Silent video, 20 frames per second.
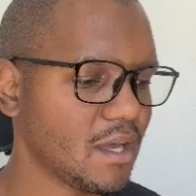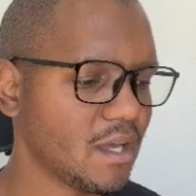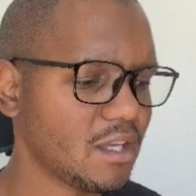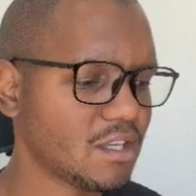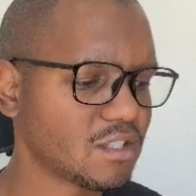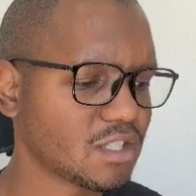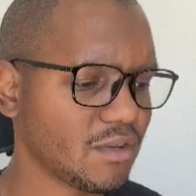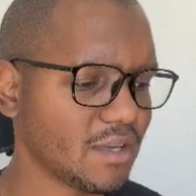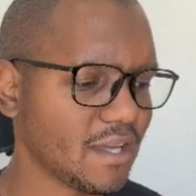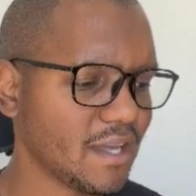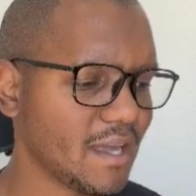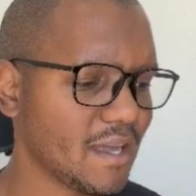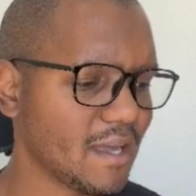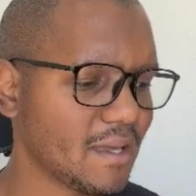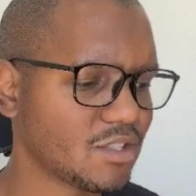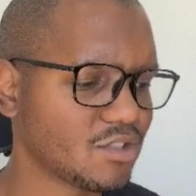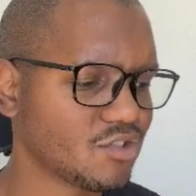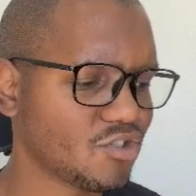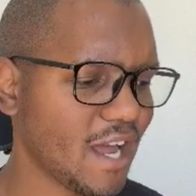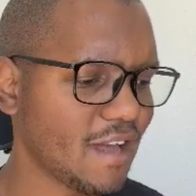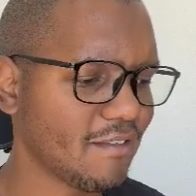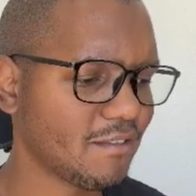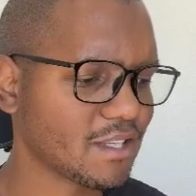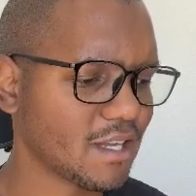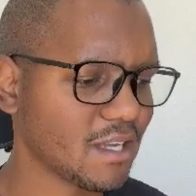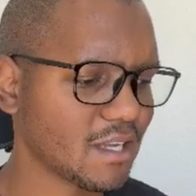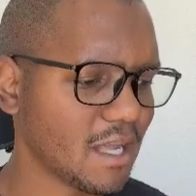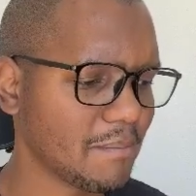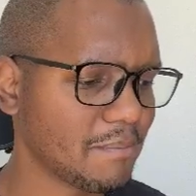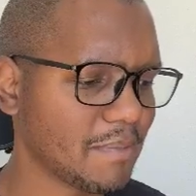So here, drivers
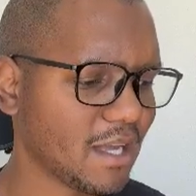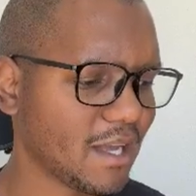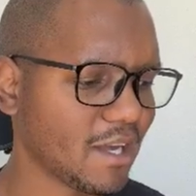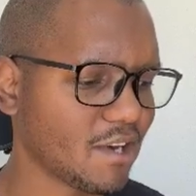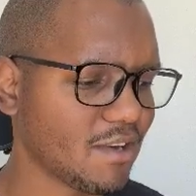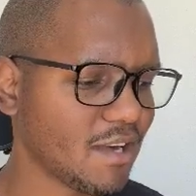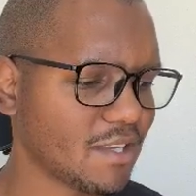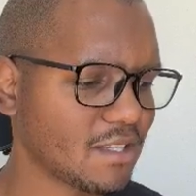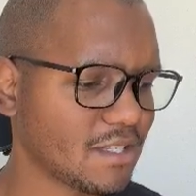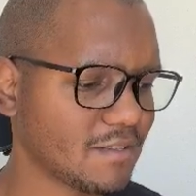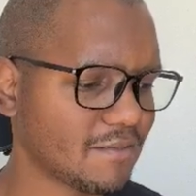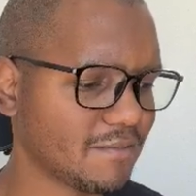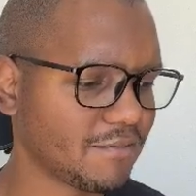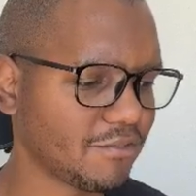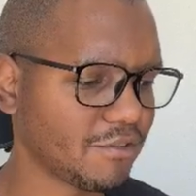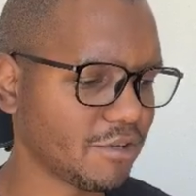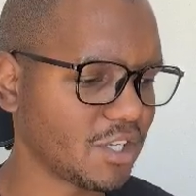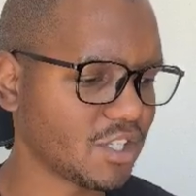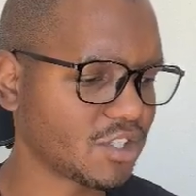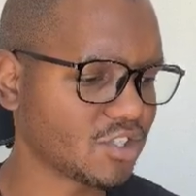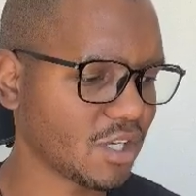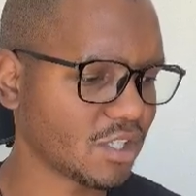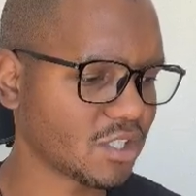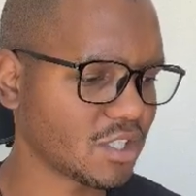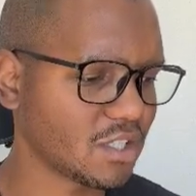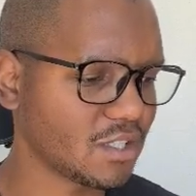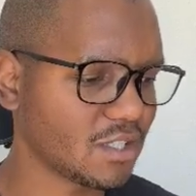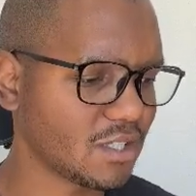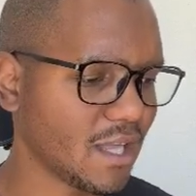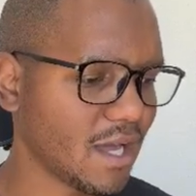can get a bit aggressive through this
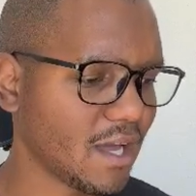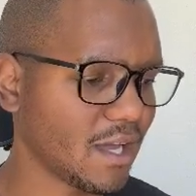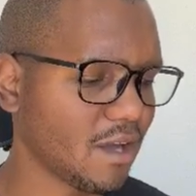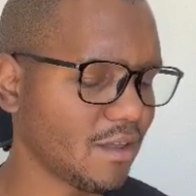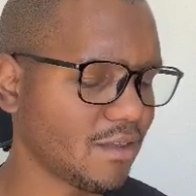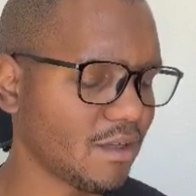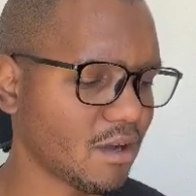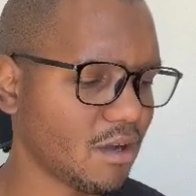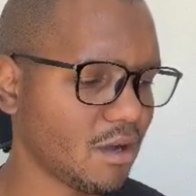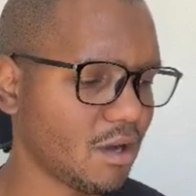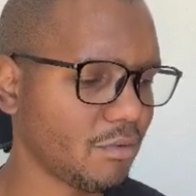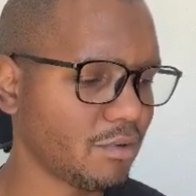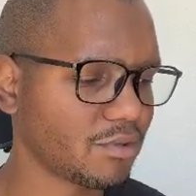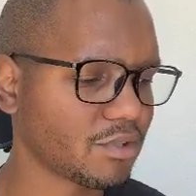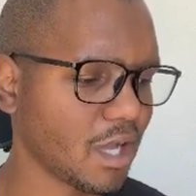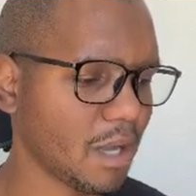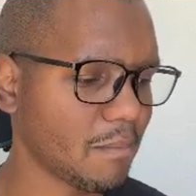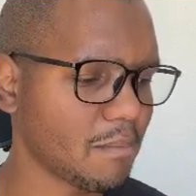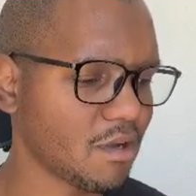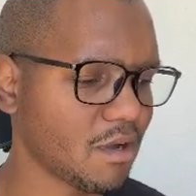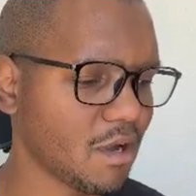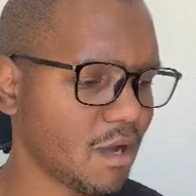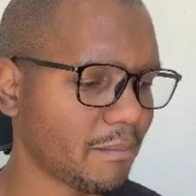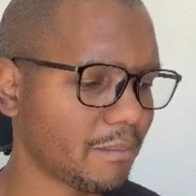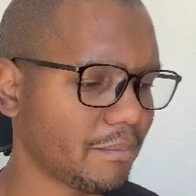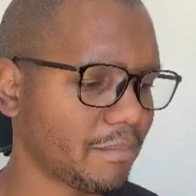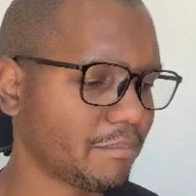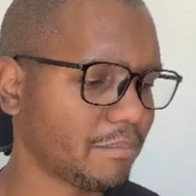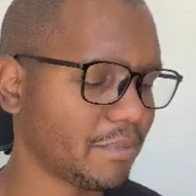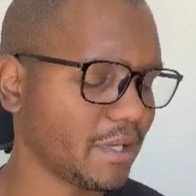junction. You see that other car was coming up
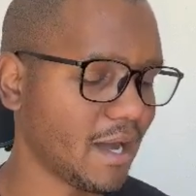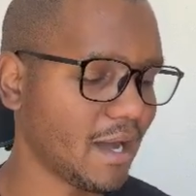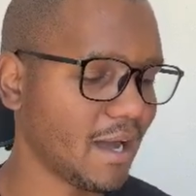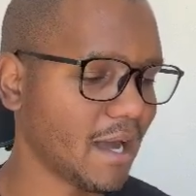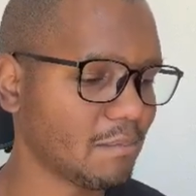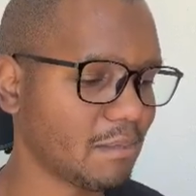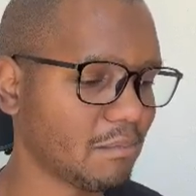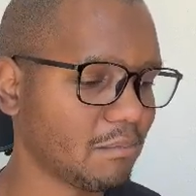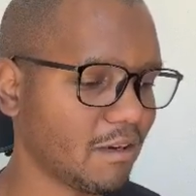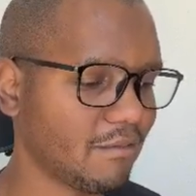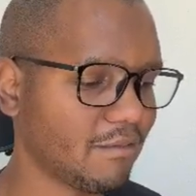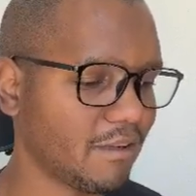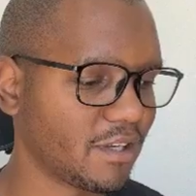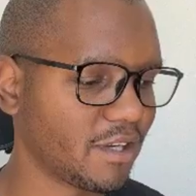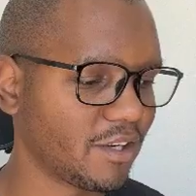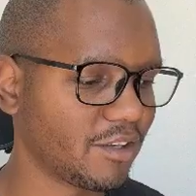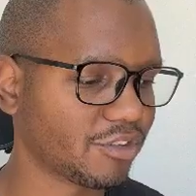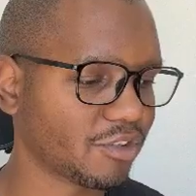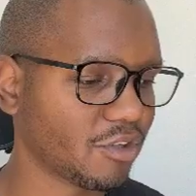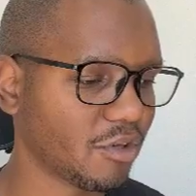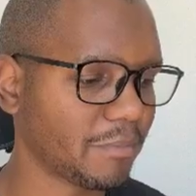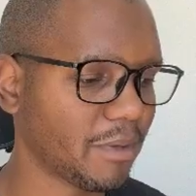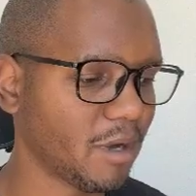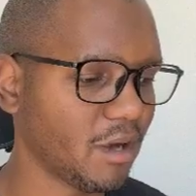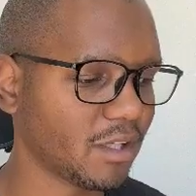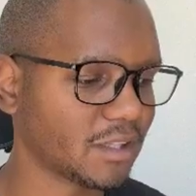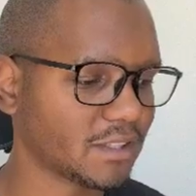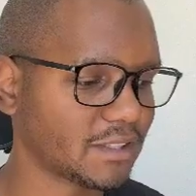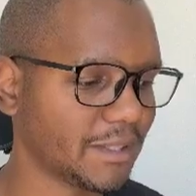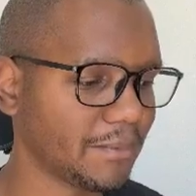behind my brother and then it's gone
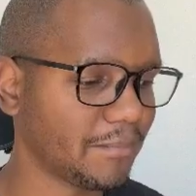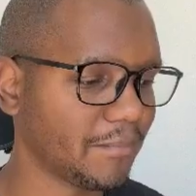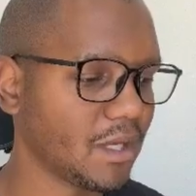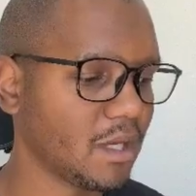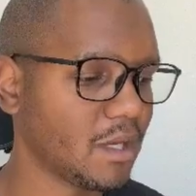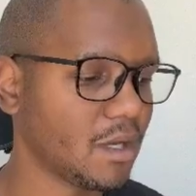past him.